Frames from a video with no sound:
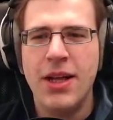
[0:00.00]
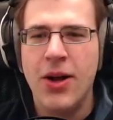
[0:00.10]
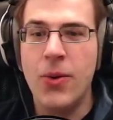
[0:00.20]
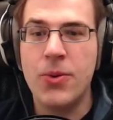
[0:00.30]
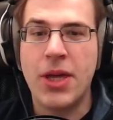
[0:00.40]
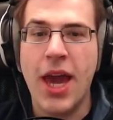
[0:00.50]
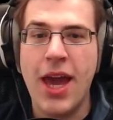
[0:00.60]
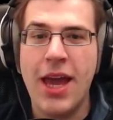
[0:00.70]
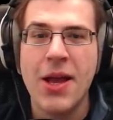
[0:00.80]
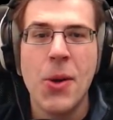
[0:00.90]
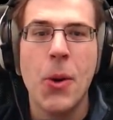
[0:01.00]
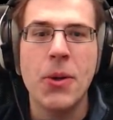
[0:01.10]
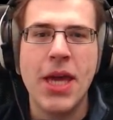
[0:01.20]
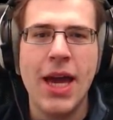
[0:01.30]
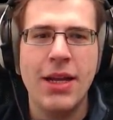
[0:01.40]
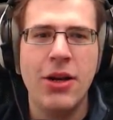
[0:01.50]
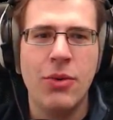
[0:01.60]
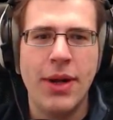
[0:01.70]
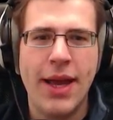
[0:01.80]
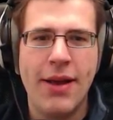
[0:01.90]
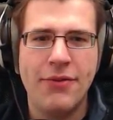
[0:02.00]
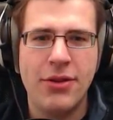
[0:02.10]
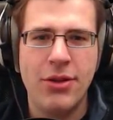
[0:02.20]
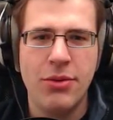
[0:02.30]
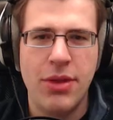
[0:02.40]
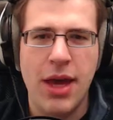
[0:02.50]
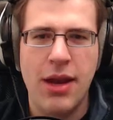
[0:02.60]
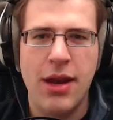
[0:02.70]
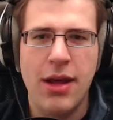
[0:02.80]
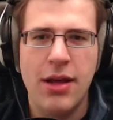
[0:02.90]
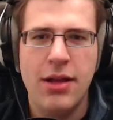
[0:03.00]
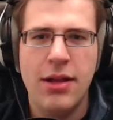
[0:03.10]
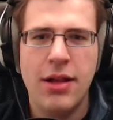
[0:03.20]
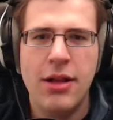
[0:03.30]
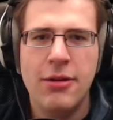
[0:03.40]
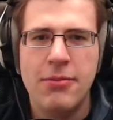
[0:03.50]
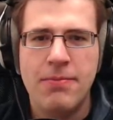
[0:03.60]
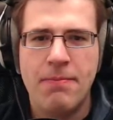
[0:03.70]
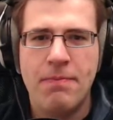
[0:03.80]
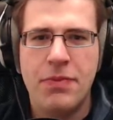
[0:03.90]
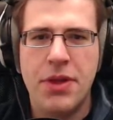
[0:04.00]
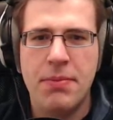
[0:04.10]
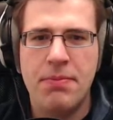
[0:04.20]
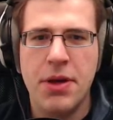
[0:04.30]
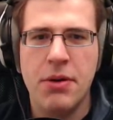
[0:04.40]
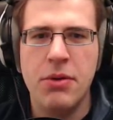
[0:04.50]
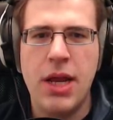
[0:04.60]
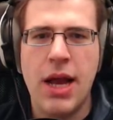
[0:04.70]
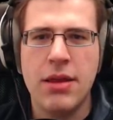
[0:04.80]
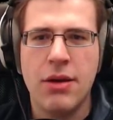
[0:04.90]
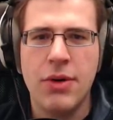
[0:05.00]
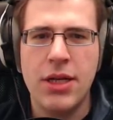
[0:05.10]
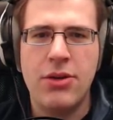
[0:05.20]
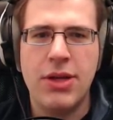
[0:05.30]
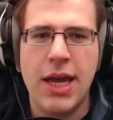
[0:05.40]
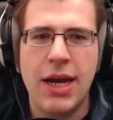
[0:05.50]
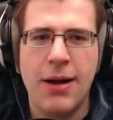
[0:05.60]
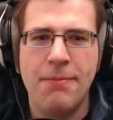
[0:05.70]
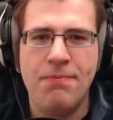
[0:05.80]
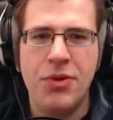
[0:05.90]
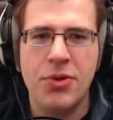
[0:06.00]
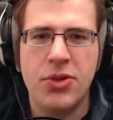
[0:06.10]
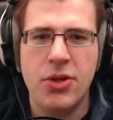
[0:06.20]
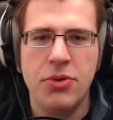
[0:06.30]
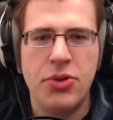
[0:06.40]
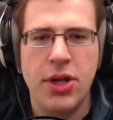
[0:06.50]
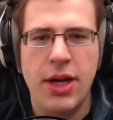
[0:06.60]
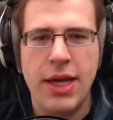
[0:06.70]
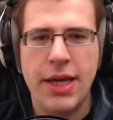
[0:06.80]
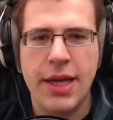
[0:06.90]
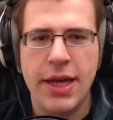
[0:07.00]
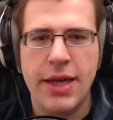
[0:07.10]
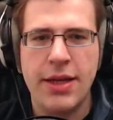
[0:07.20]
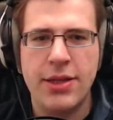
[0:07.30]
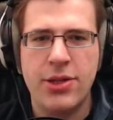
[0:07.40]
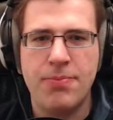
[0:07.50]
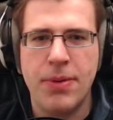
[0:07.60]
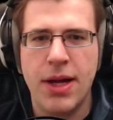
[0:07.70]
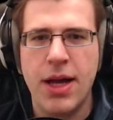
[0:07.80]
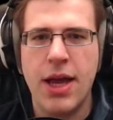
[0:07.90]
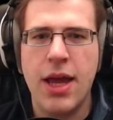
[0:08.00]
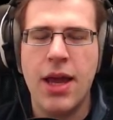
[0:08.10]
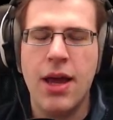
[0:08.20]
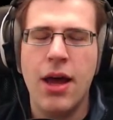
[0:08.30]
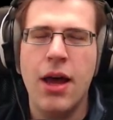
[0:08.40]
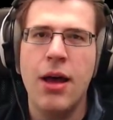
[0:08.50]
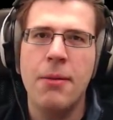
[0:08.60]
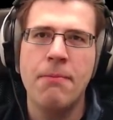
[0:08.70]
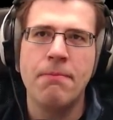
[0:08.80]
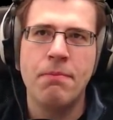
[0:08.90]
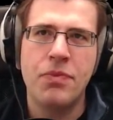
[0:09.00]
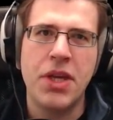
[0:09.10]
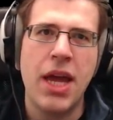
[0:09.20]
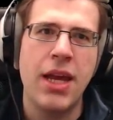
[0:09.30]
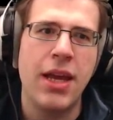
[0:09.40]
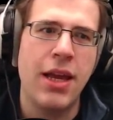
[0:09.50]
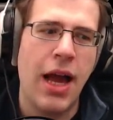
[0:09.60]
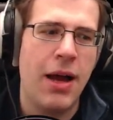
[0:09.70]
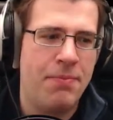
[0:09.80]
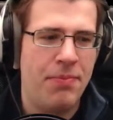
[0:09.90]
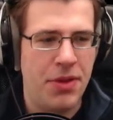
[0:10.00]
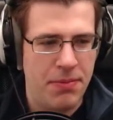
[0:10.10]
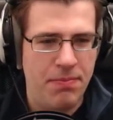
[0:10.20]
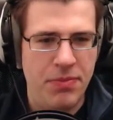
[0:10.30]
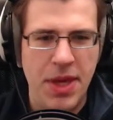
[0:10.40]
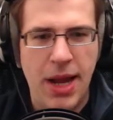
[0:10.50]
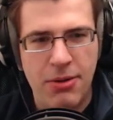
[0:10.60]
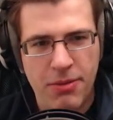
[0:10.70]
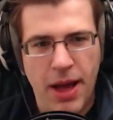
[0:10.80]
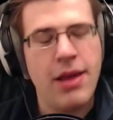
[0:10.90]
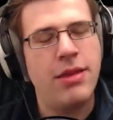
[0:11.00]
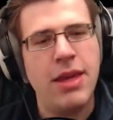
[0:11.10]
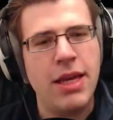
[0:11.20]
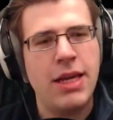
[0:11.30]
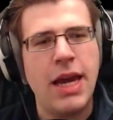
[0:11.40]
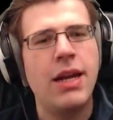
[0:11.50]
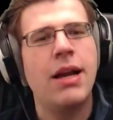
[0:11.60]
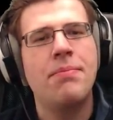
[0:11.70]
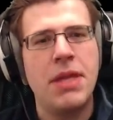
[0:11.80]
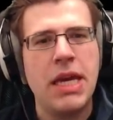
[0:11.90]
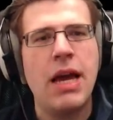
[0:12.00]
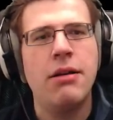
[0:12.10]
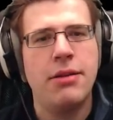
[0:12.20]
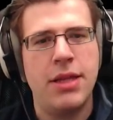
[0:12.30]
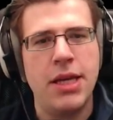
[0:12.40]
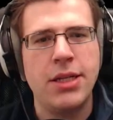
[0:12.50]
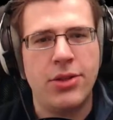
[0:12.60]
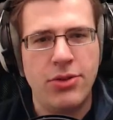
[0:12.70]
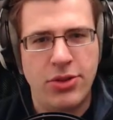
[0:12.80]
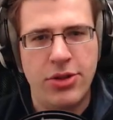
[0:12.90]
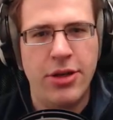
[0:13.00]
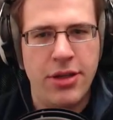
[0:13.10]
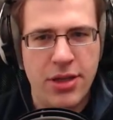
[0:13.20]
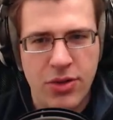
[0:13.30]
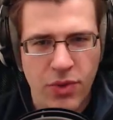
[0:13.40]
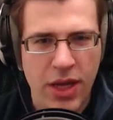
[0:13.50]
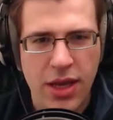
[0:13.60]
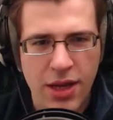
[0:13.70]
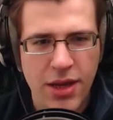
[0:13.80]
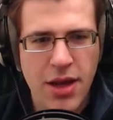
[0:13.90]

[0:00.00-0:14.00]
Okay, okay, I know what I have to do then. The, the only other way to get up your social link is by um, getting up the yellow... I think getting up the yellow things to a certain degree